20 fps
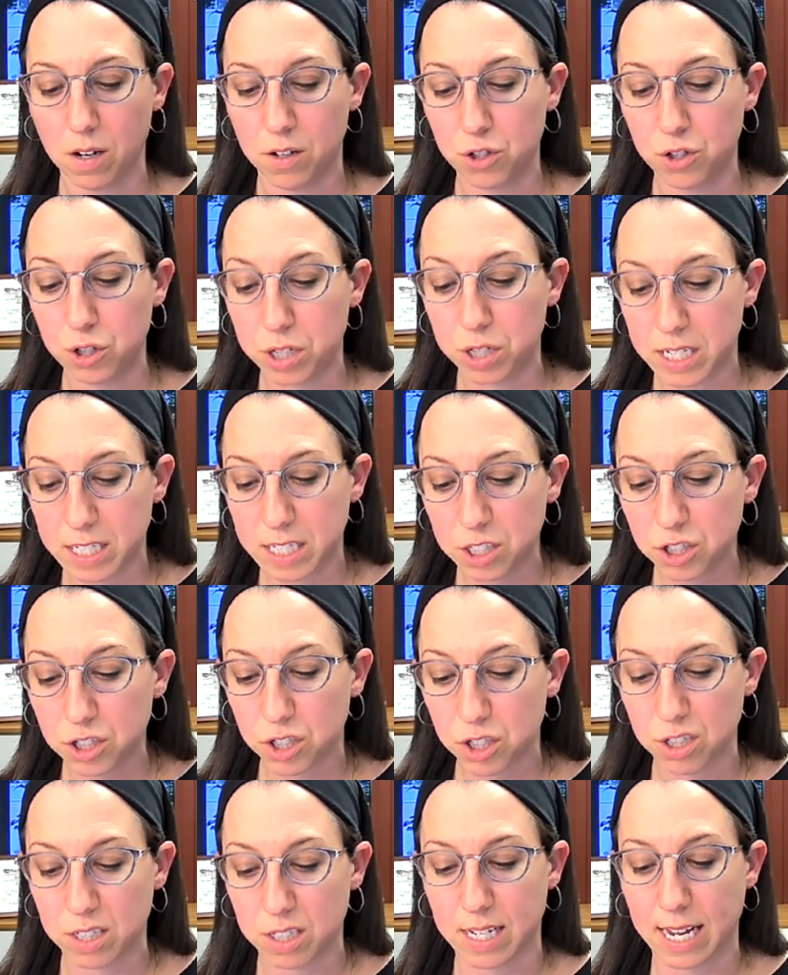to
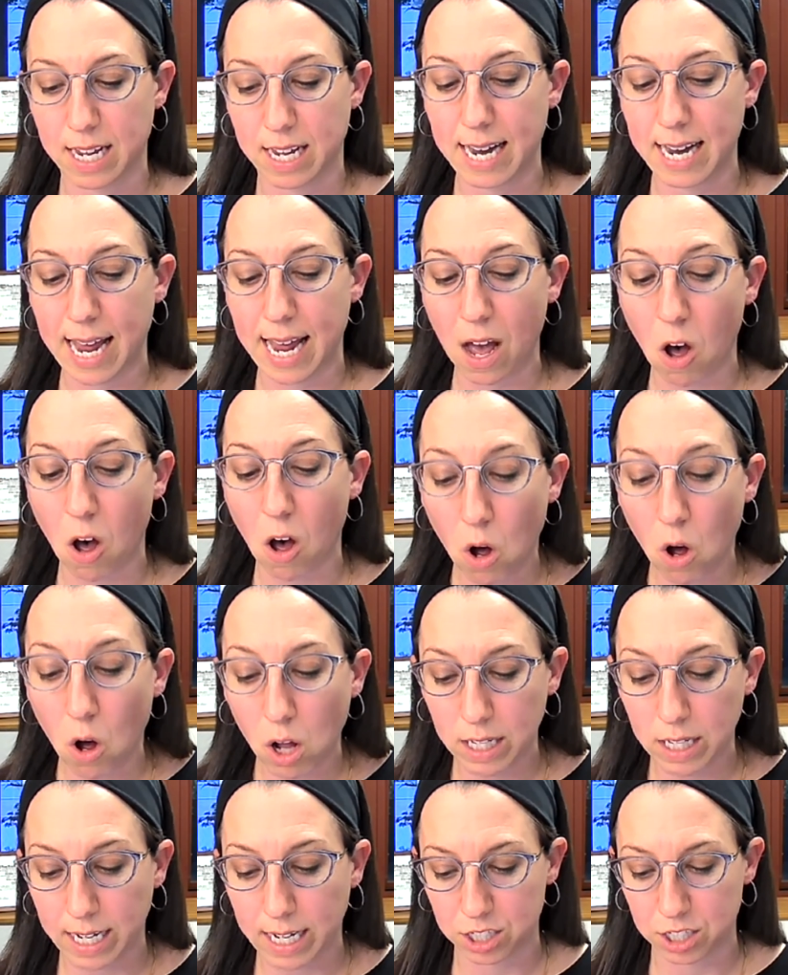teachers and
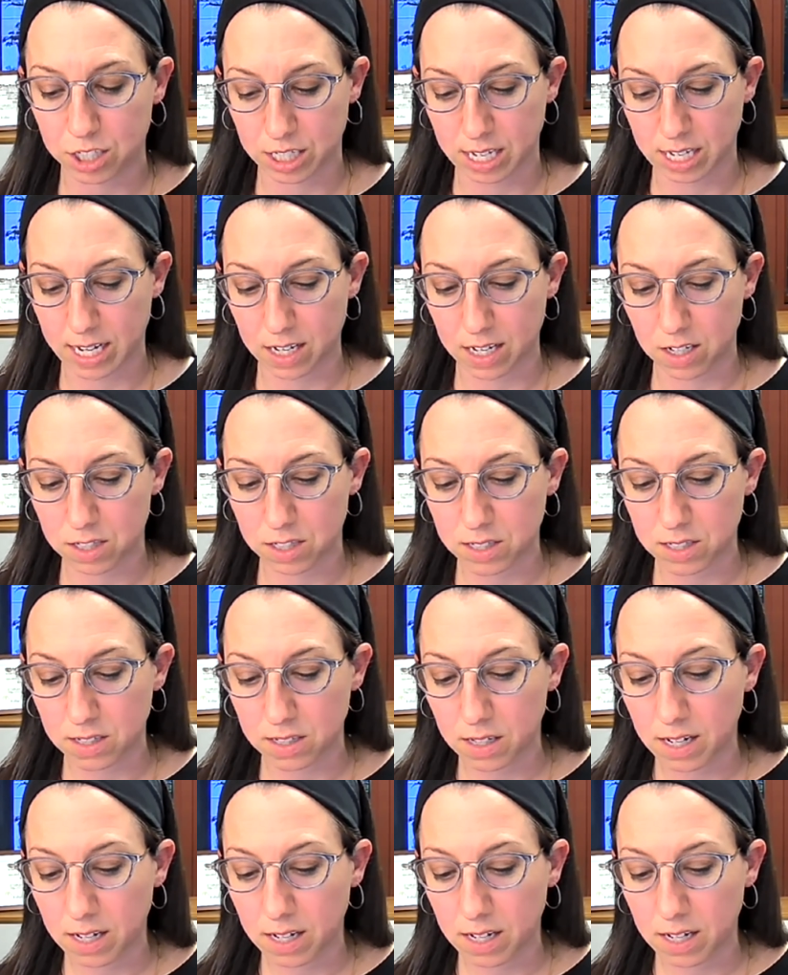all educators